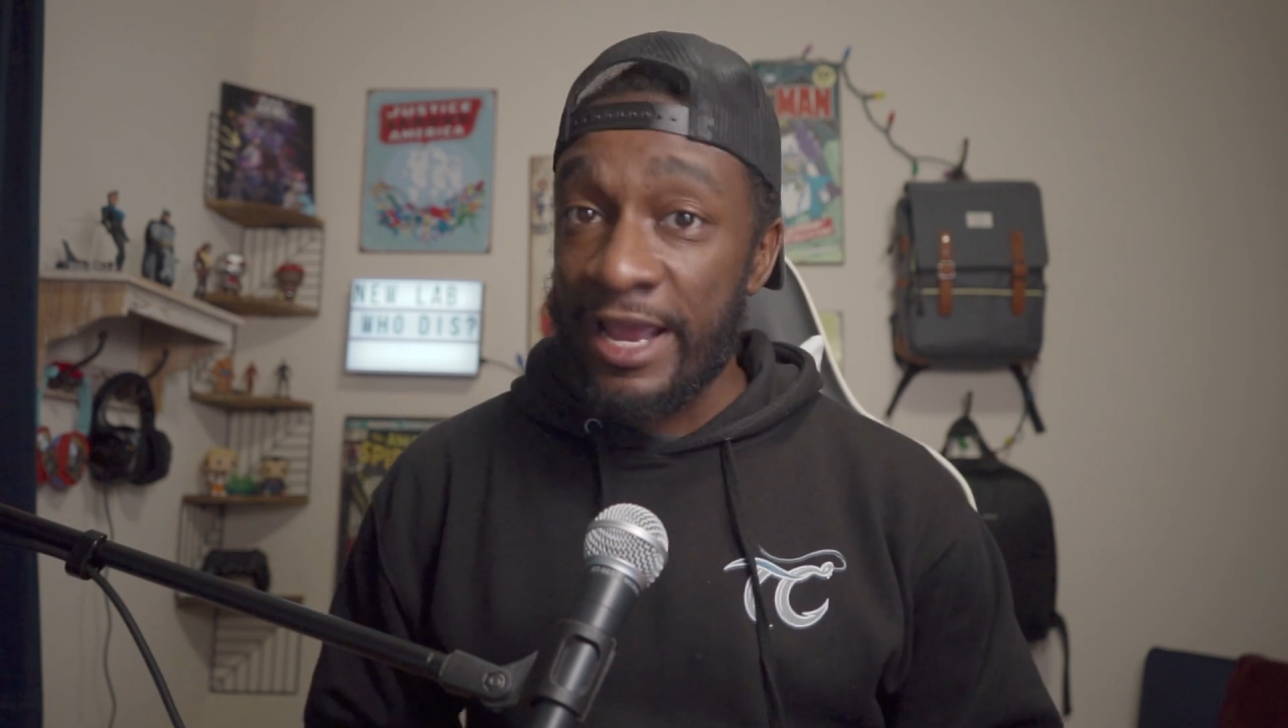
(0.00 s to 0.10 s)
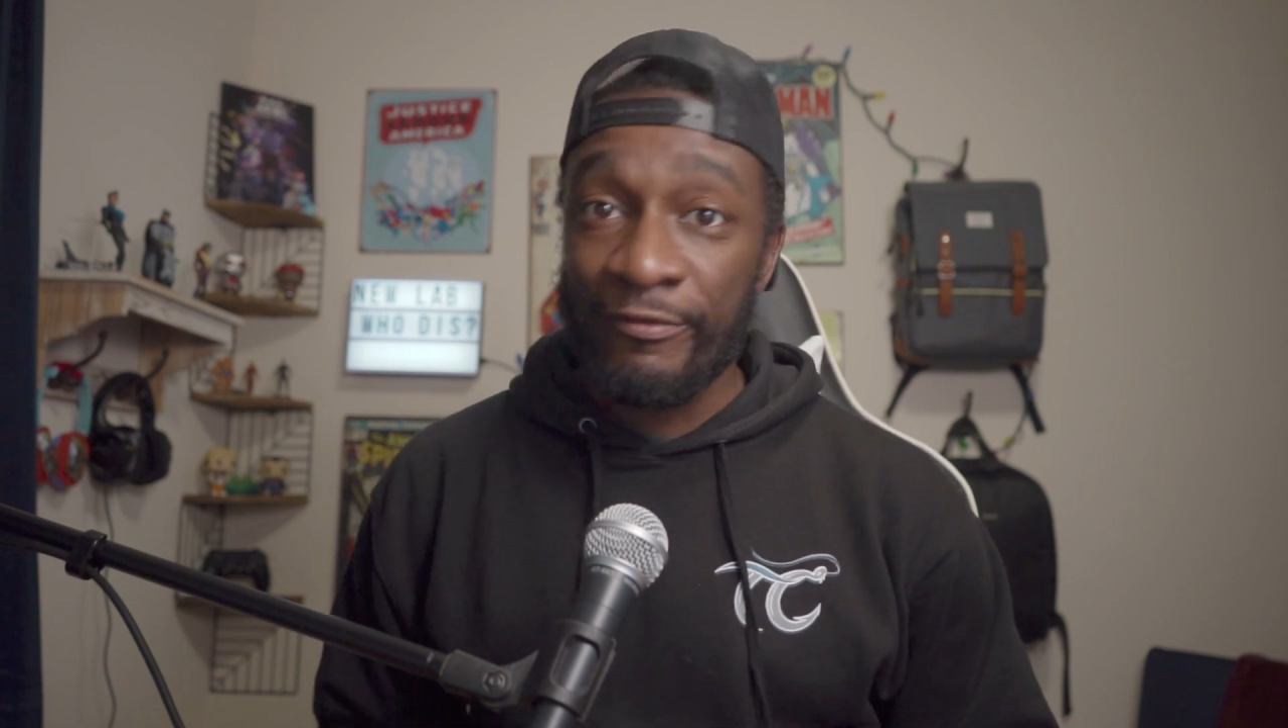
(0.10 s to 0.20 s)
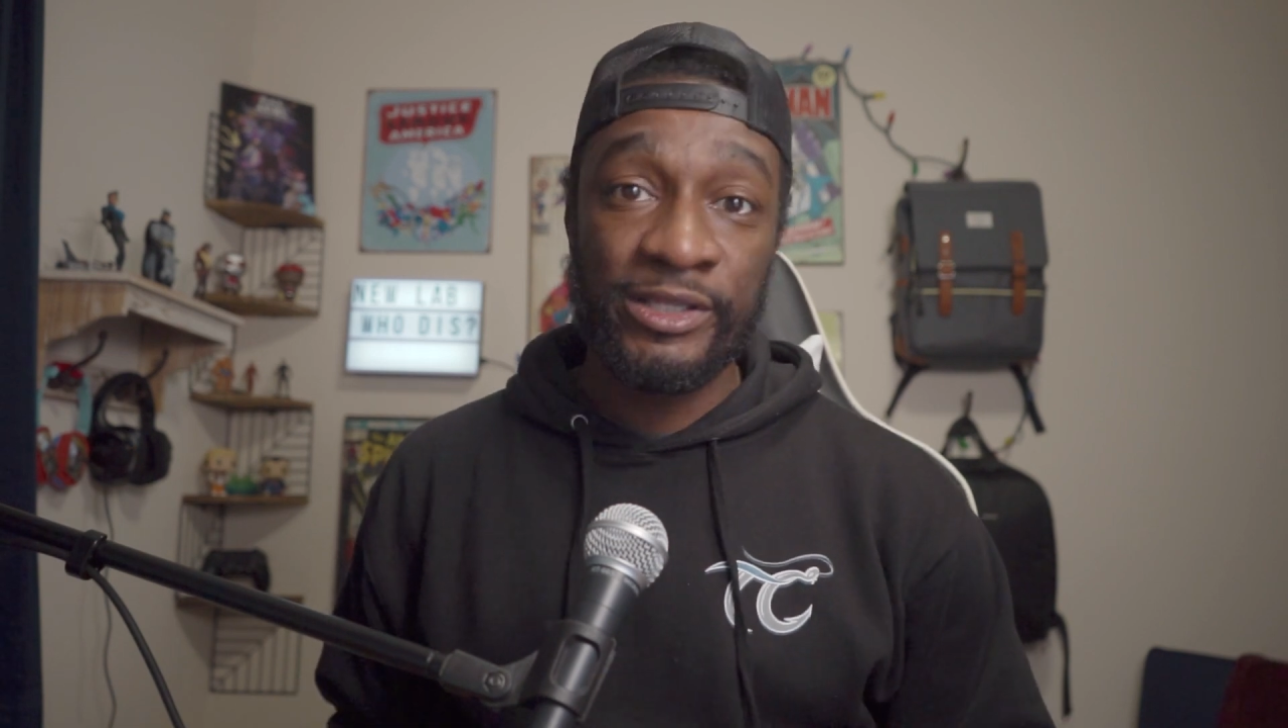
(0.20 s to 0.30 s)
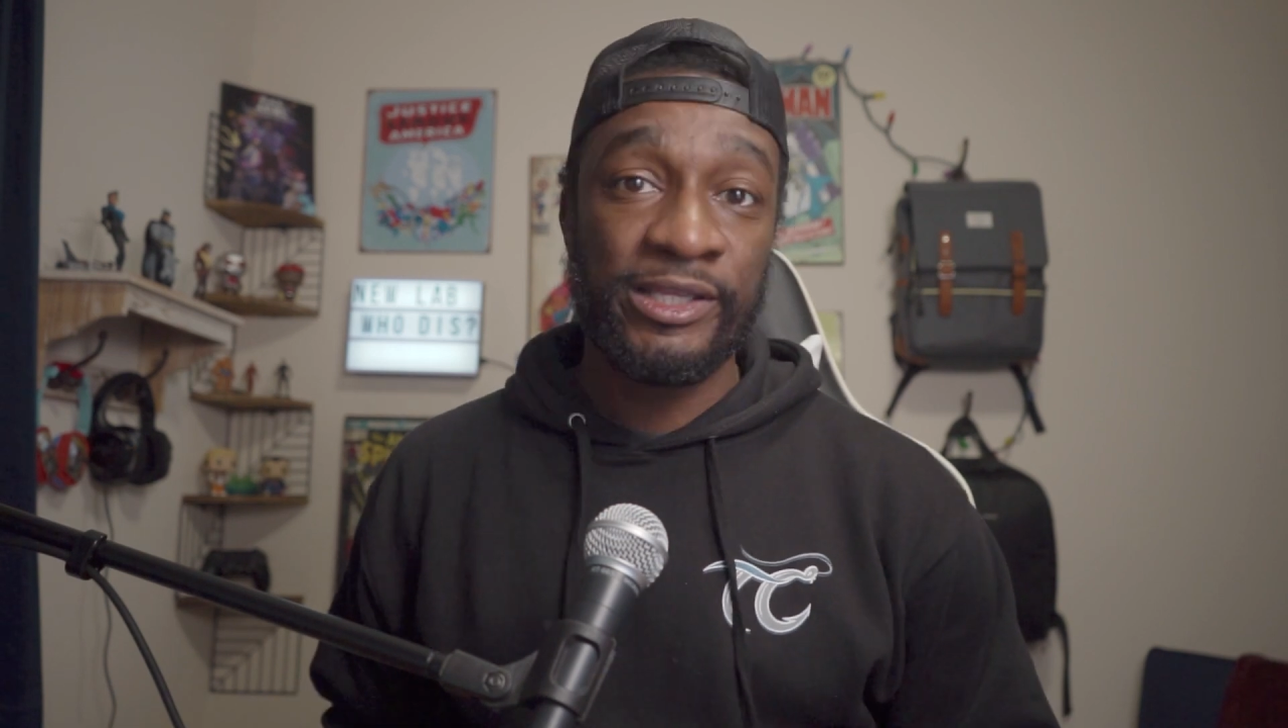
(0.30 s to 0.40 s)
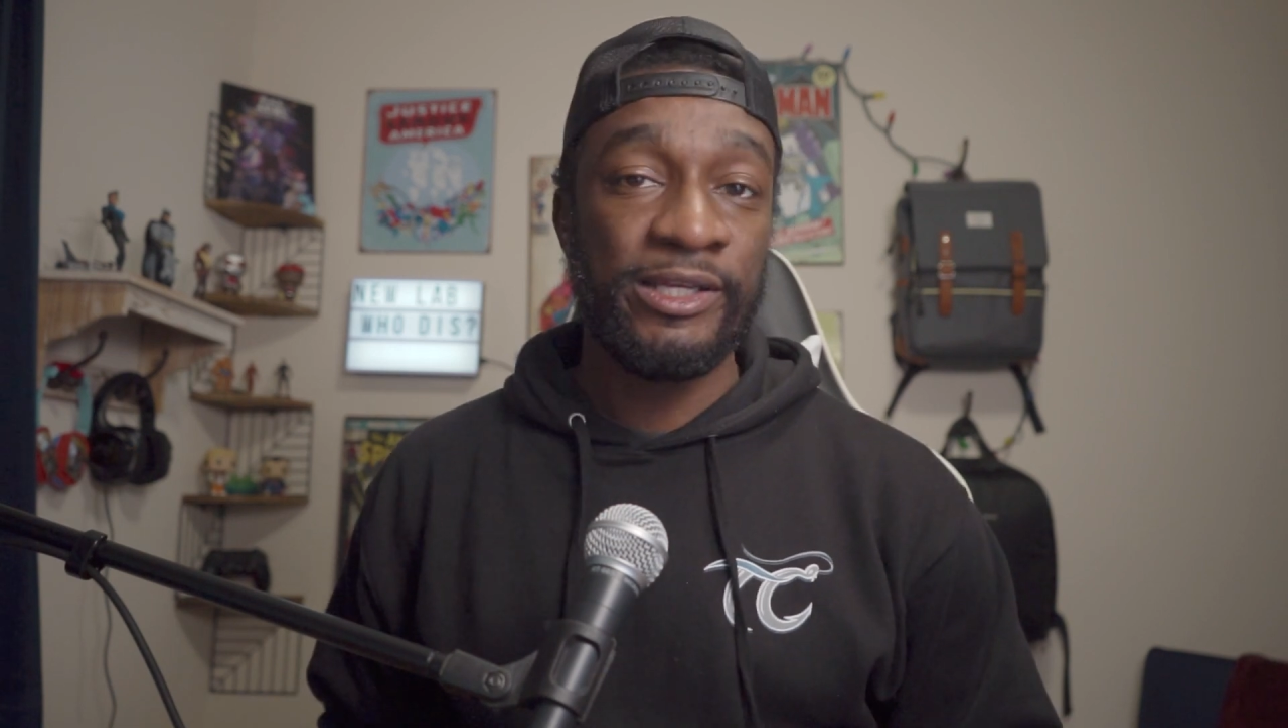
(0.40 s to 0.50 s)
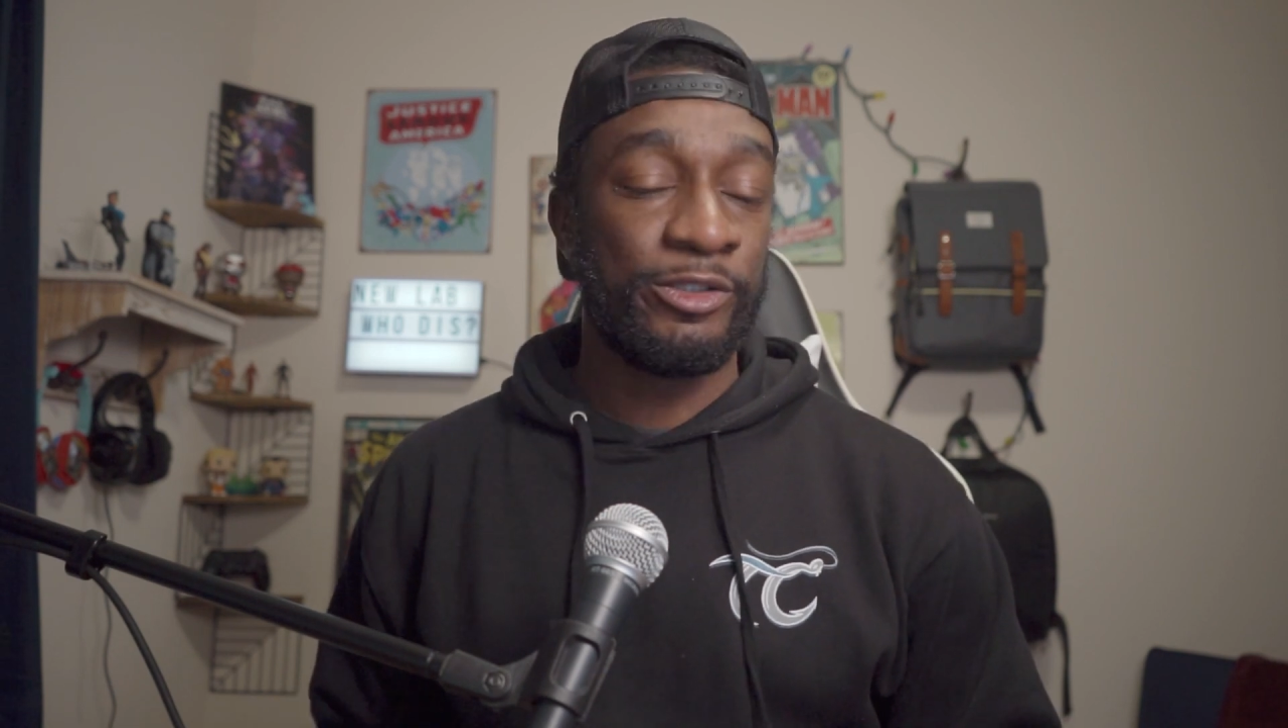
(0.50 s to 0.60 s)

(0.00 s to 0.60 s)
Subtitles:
everything.